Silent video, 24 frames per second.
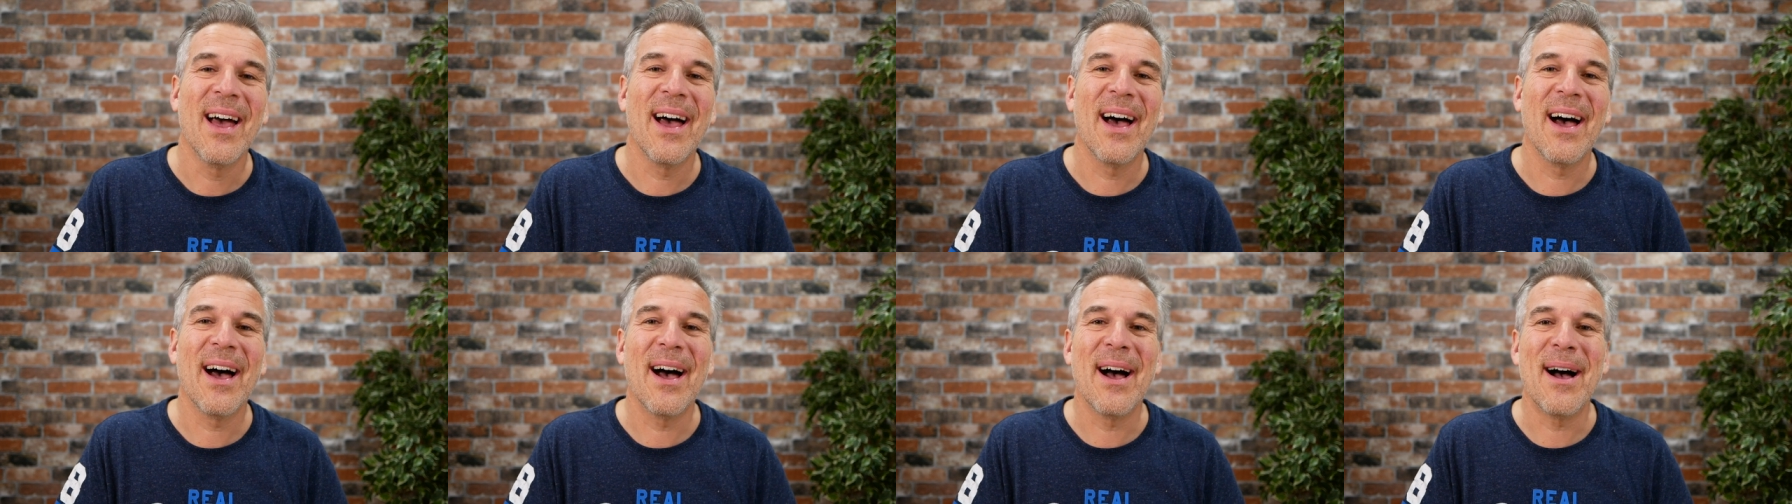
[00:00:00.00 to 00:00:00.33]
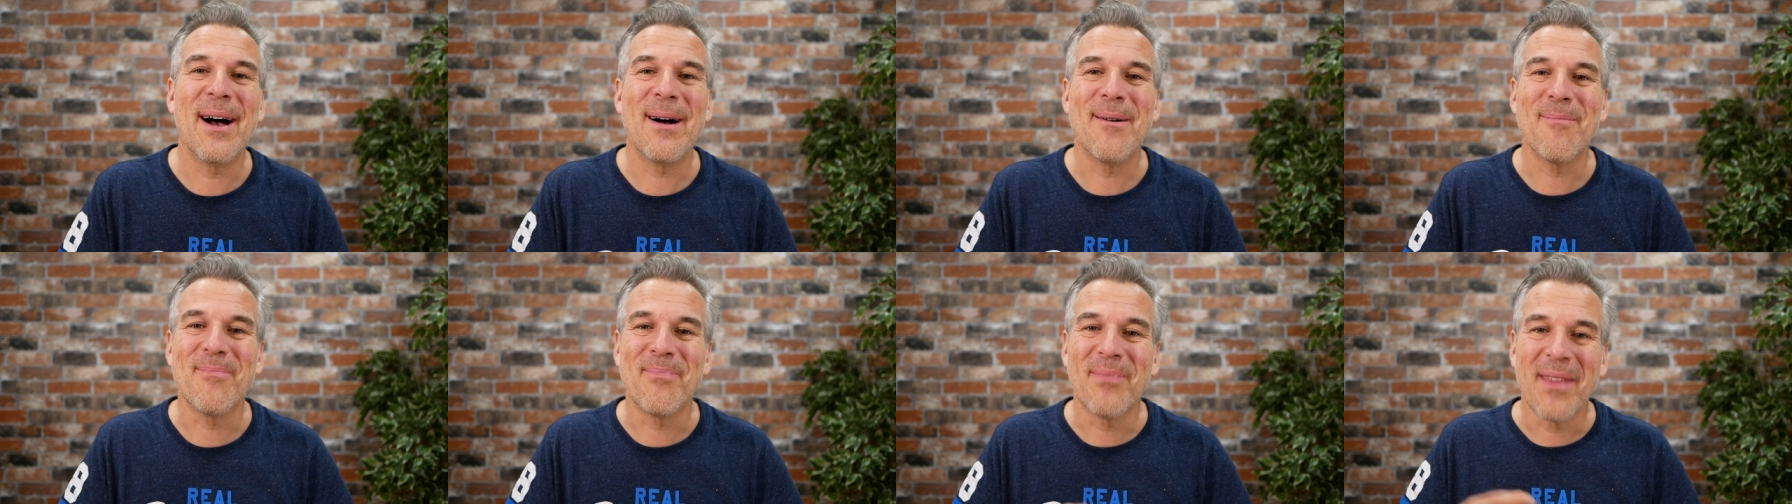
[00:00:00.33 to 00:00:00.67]

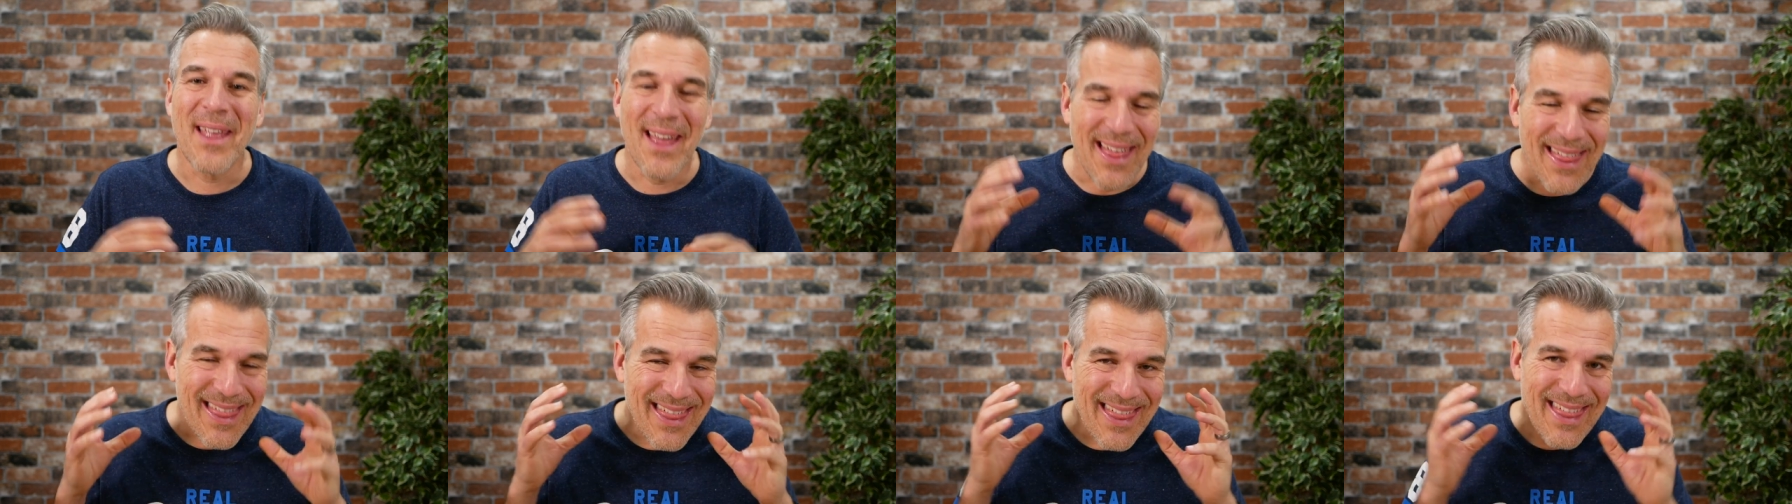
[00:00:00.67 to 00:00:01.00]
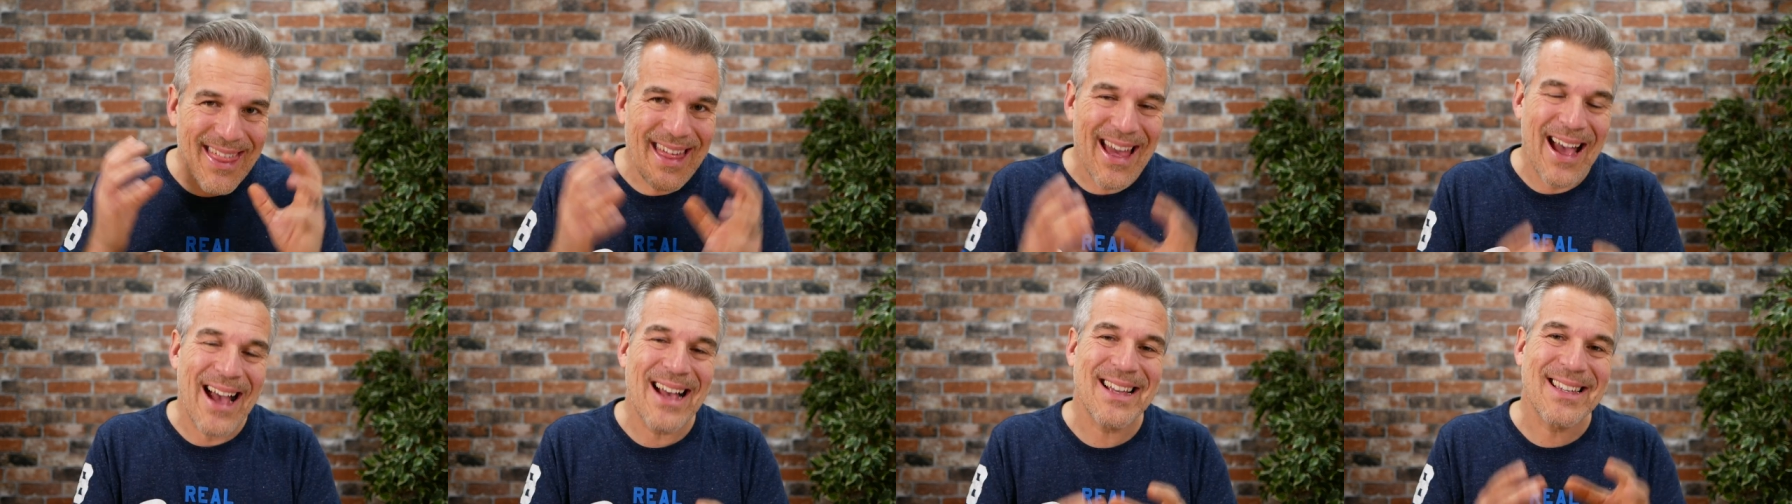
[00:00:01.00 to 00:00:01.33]
Um,
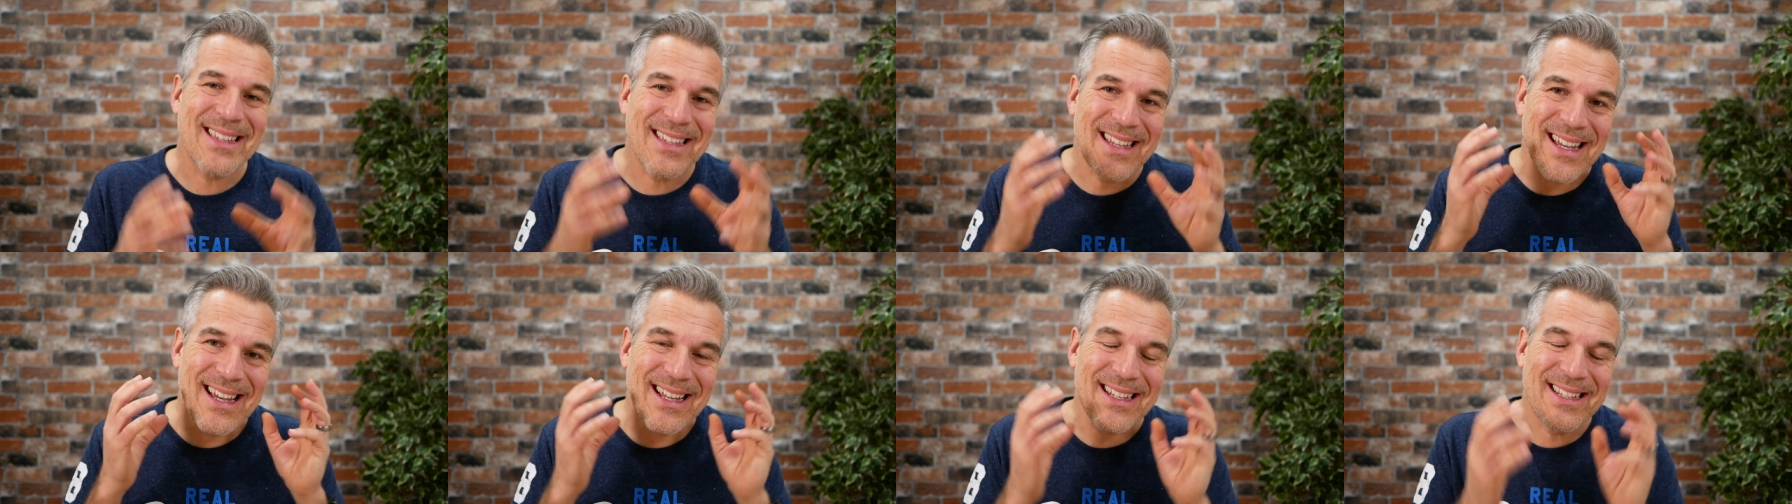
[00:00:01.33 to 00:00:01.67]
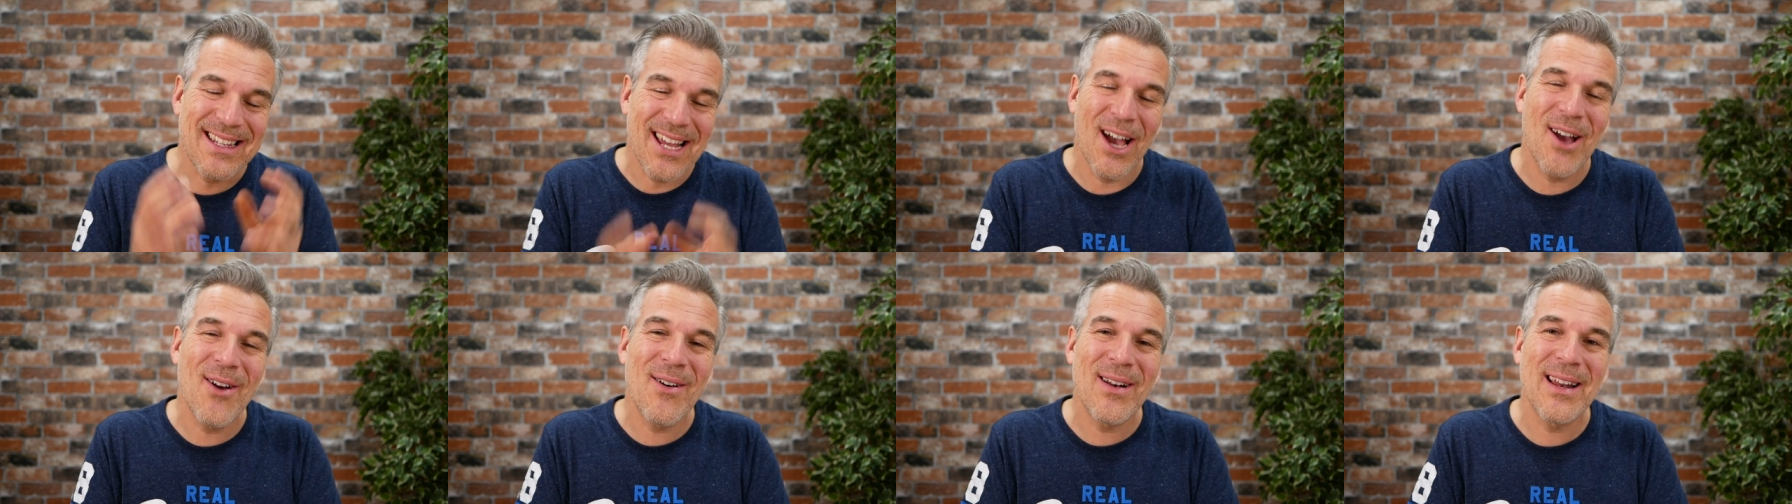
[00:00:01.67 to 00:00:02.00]
that's a
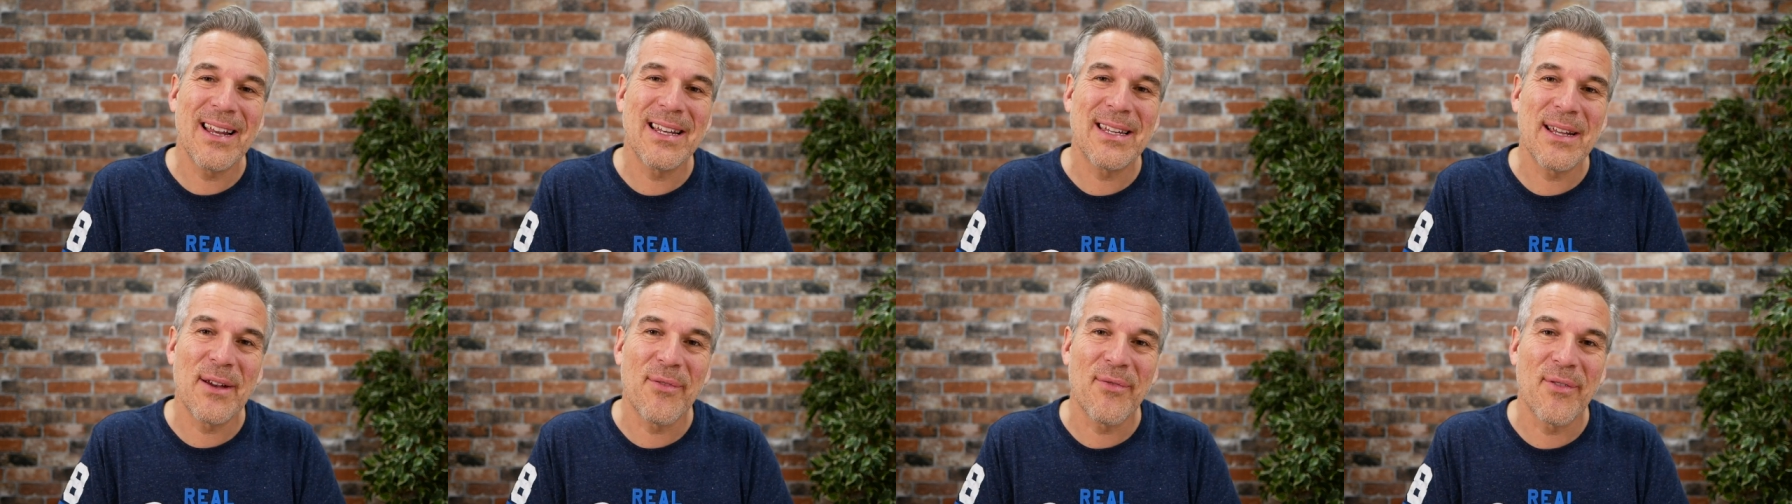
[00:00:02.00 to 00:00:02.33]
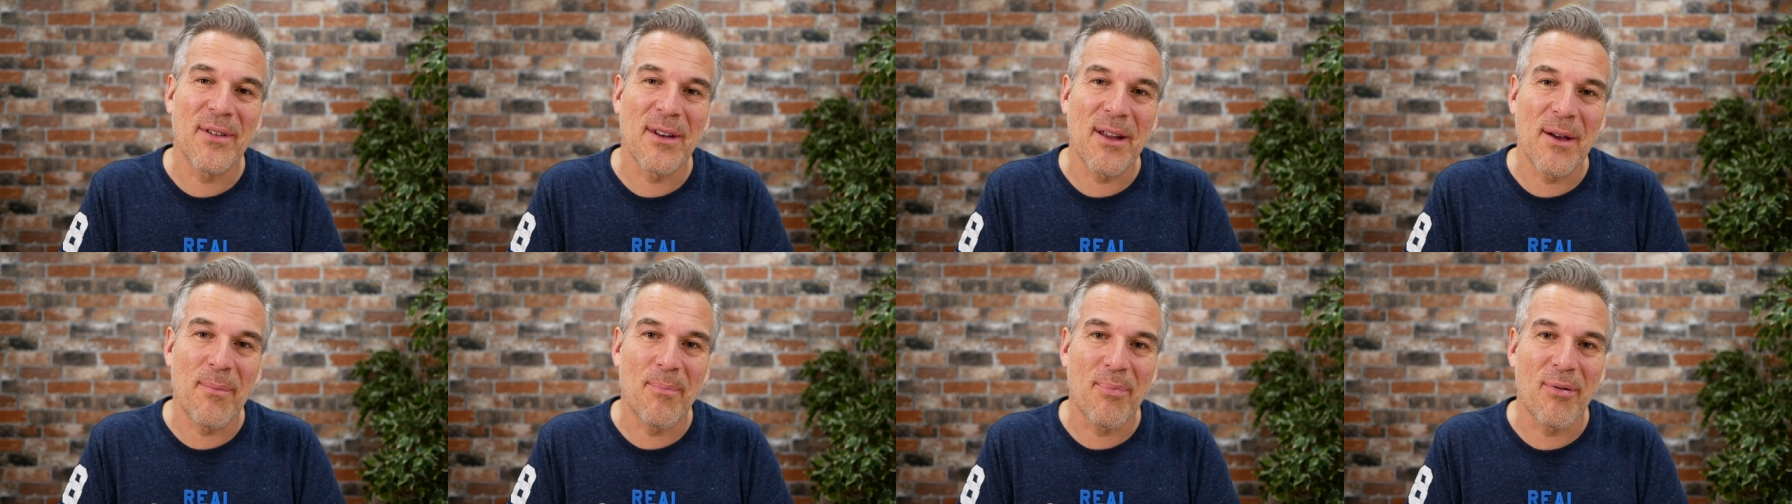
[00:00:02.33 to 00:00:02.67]
totally
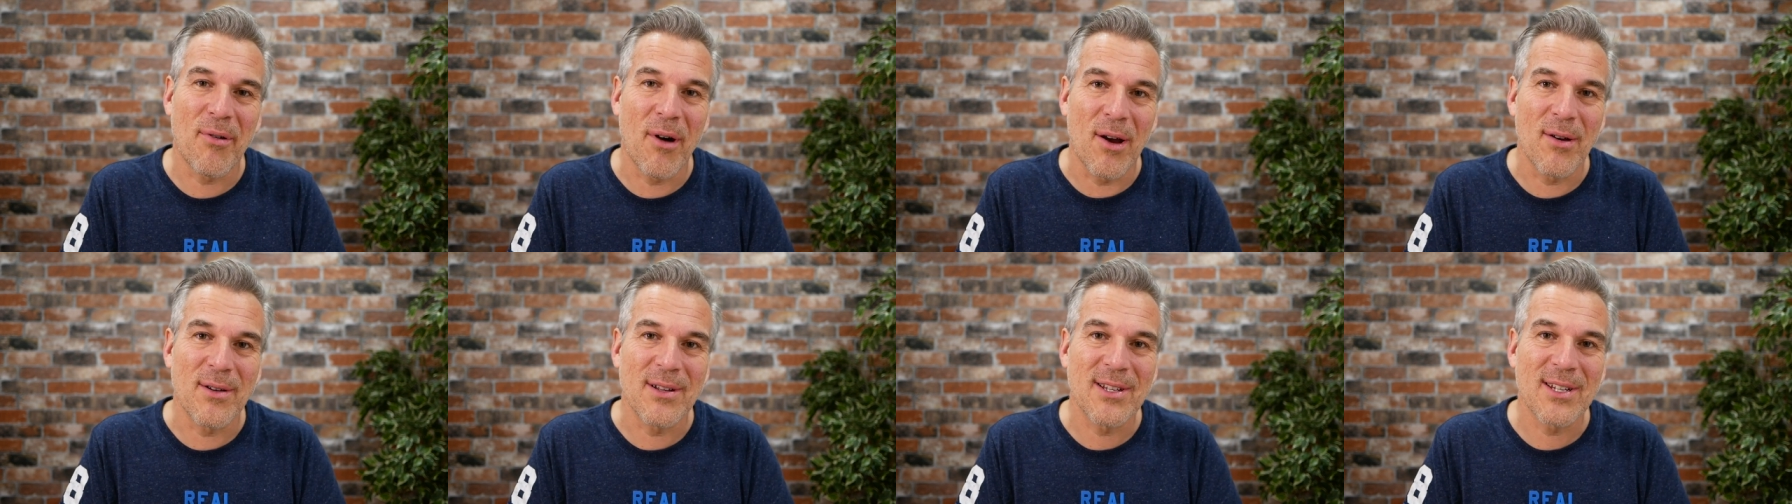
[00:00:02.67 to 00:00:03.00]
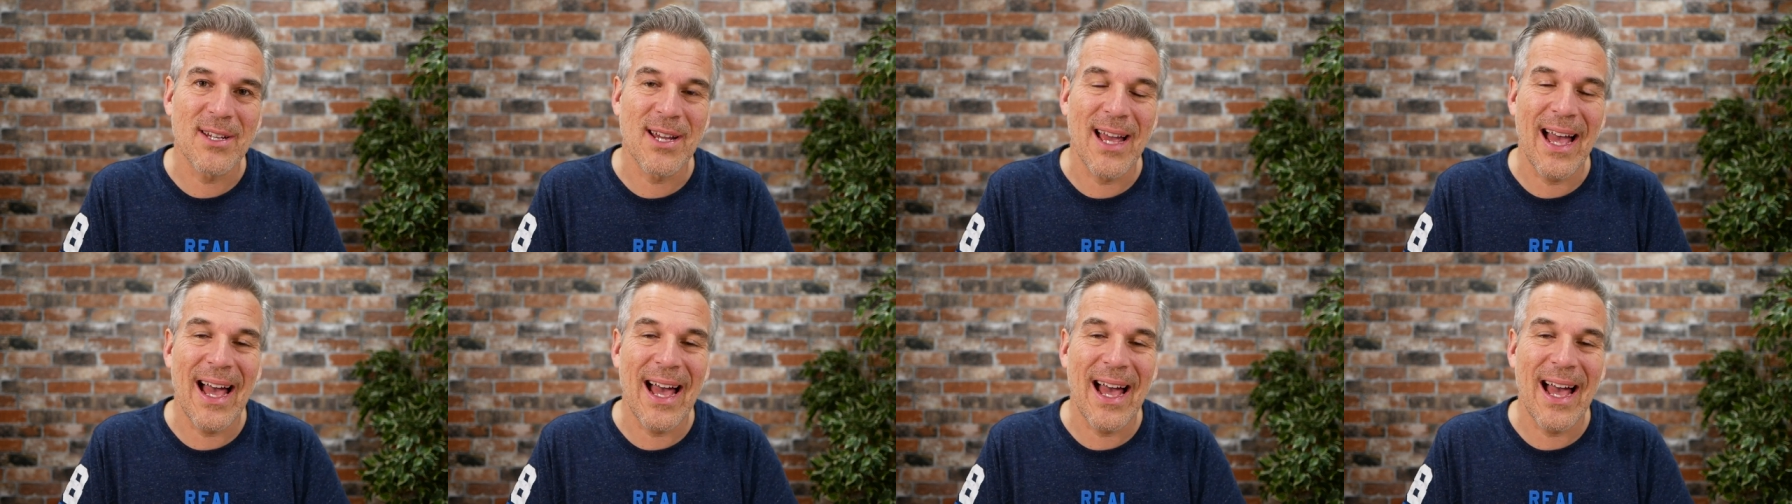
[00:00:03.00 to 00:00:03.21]
different approach,